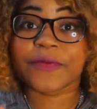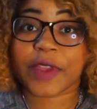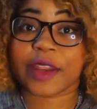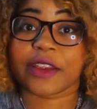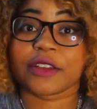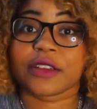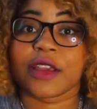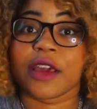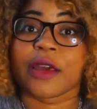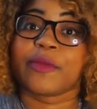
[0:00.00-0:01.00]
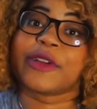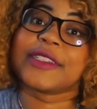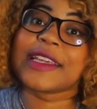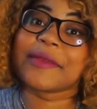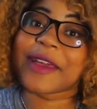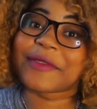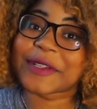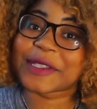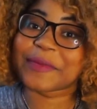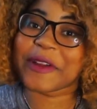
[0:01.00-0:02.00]
finished printing my
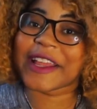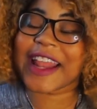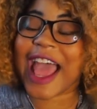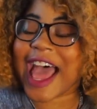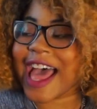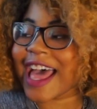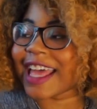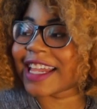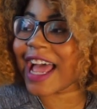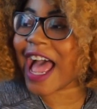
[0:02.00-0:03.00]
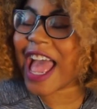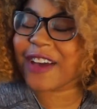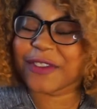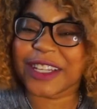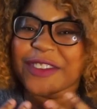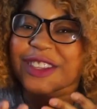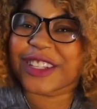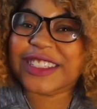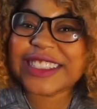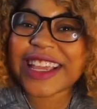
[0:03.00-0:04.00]
first print, and I haven't even
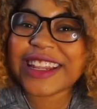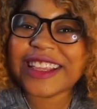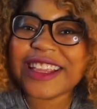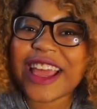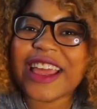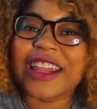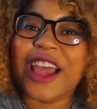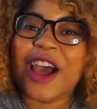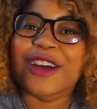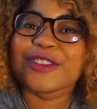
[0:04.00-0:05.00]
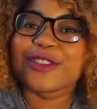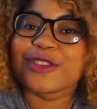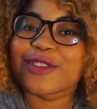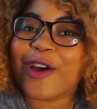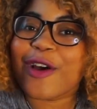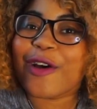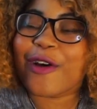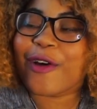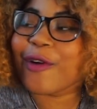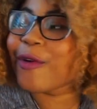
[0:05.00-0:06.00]
looked at it yet.
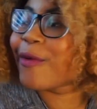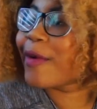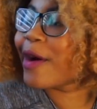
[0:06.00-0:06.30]
So